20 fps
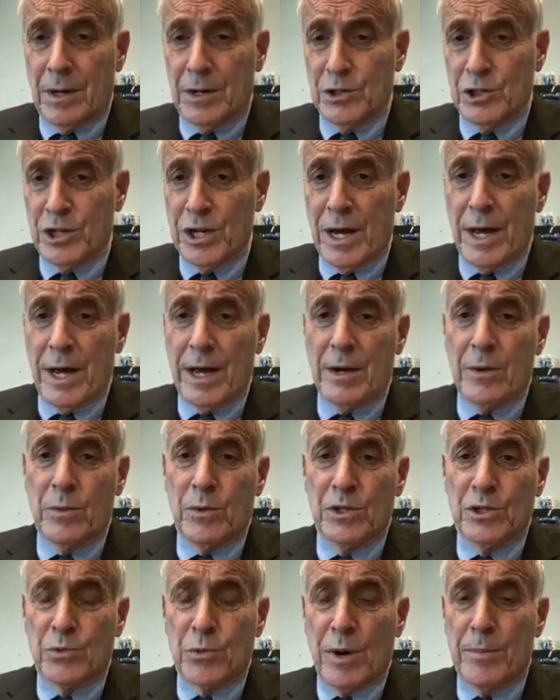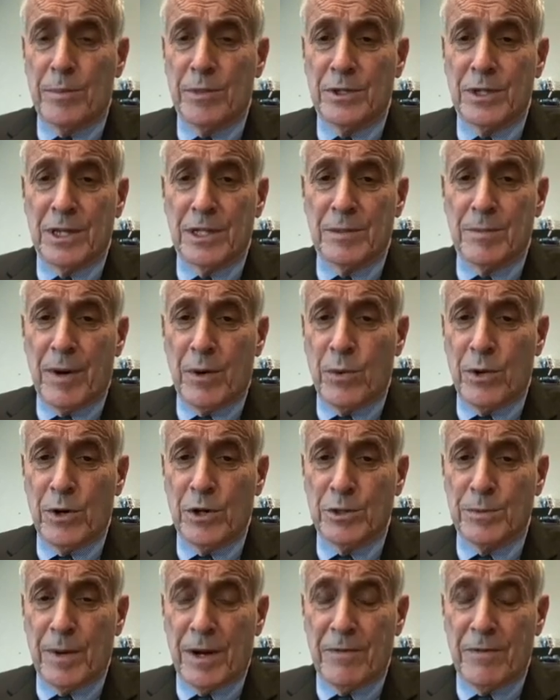a check, which represents my
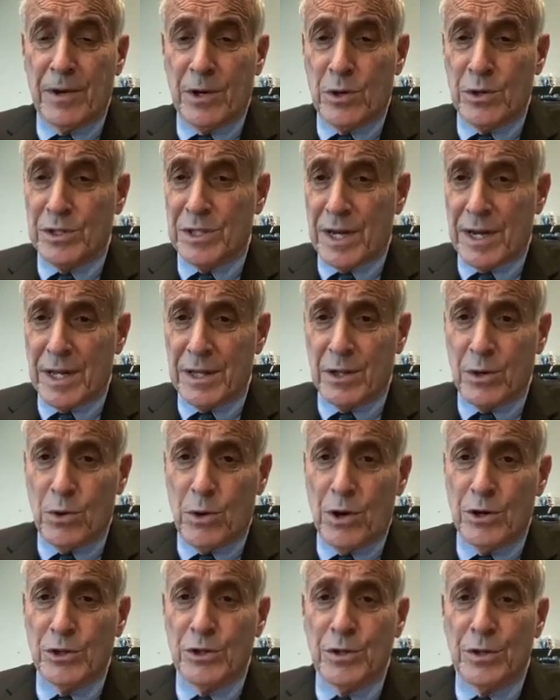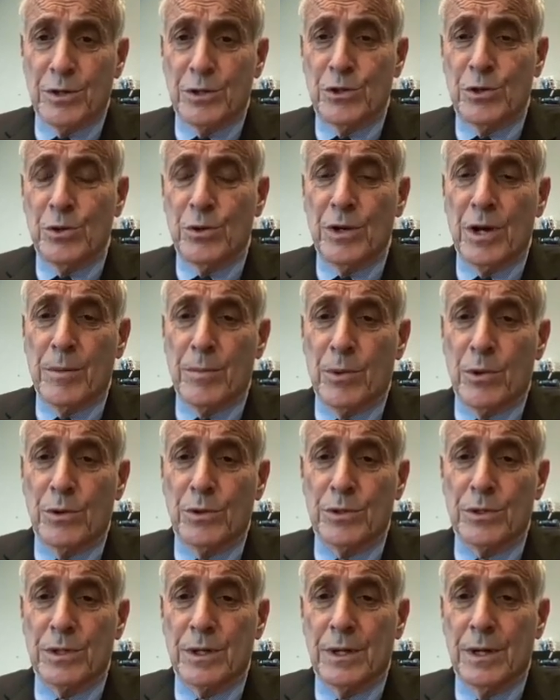widow's benefit because I got the larger of the two
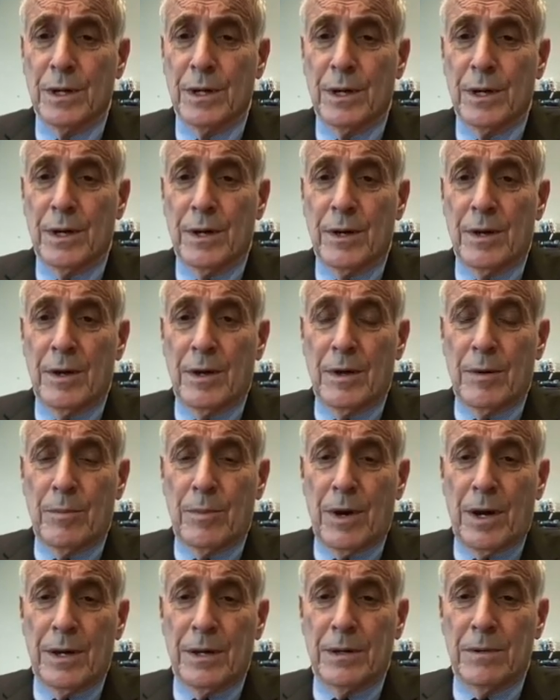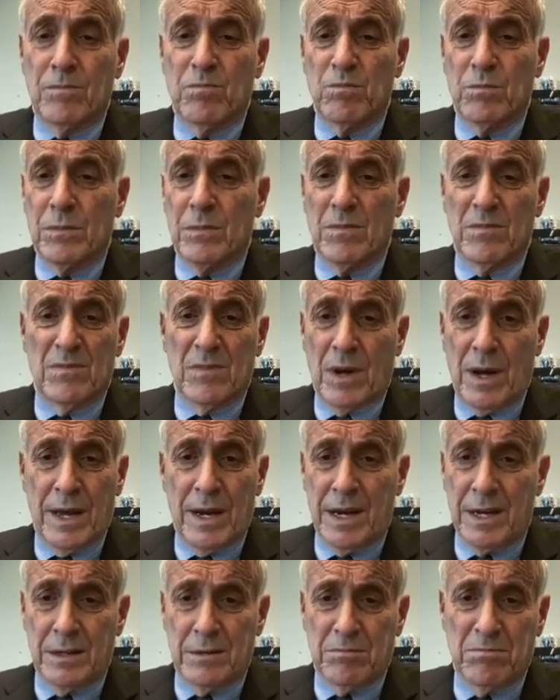numbers, but
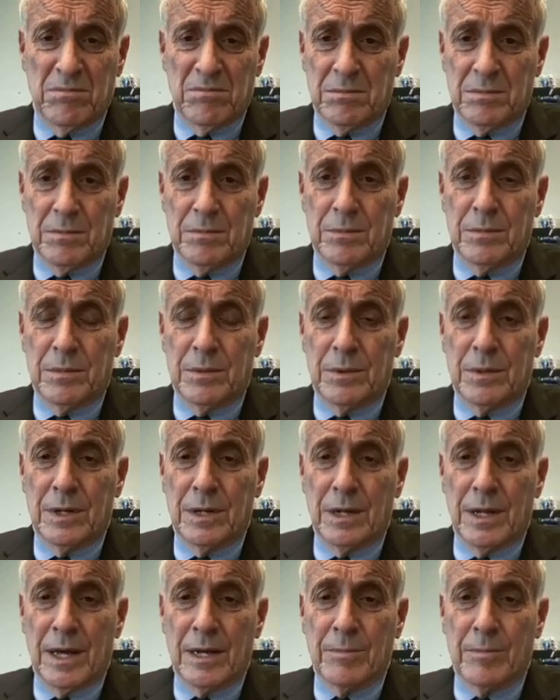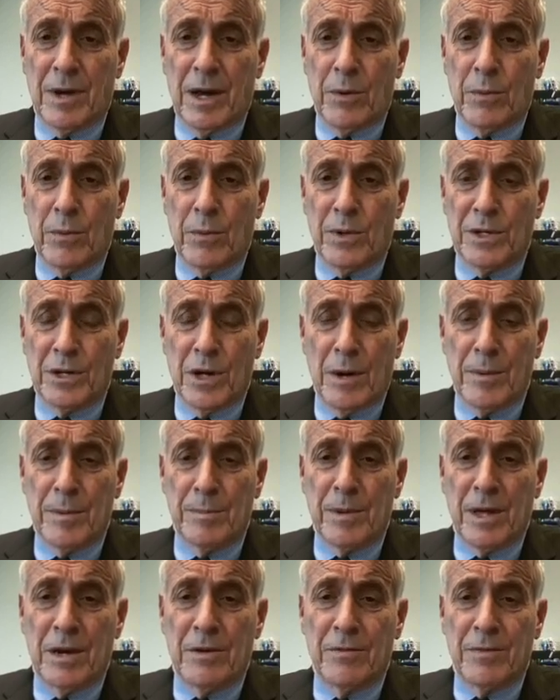I didn't collect my
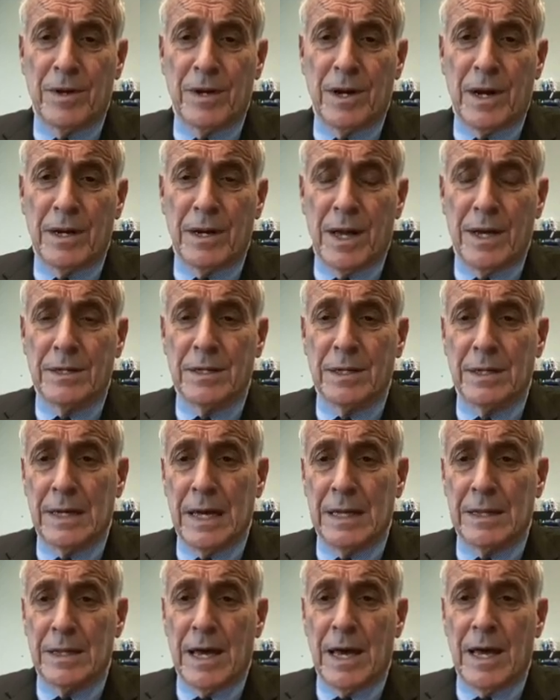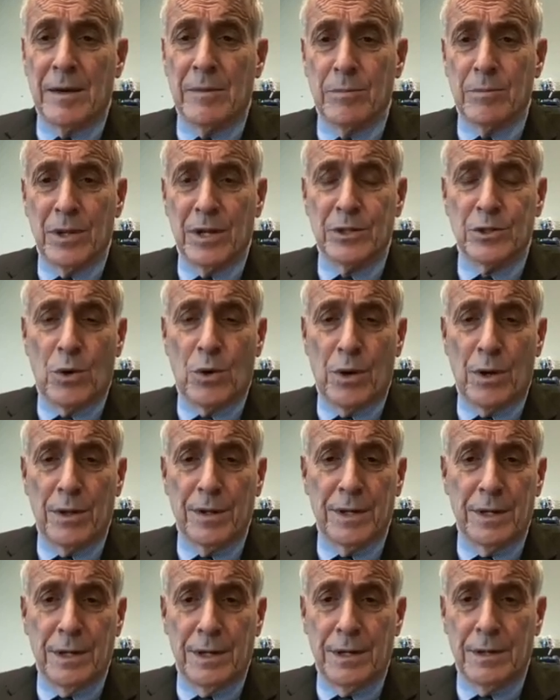retirement benefit. I'd like to get that plus
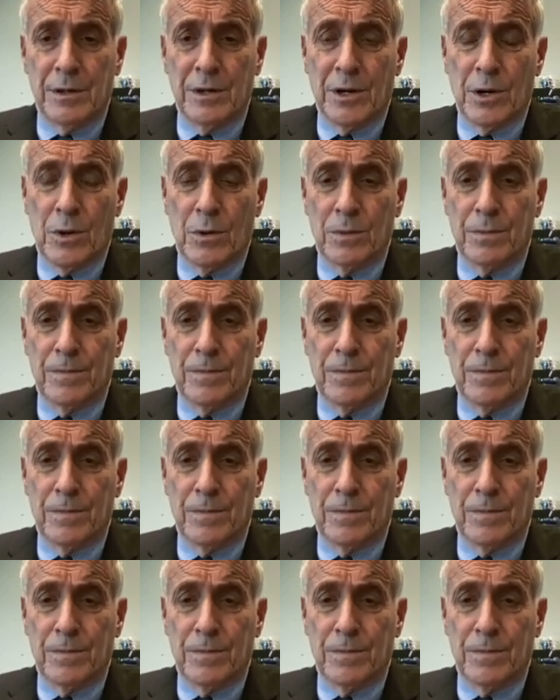all the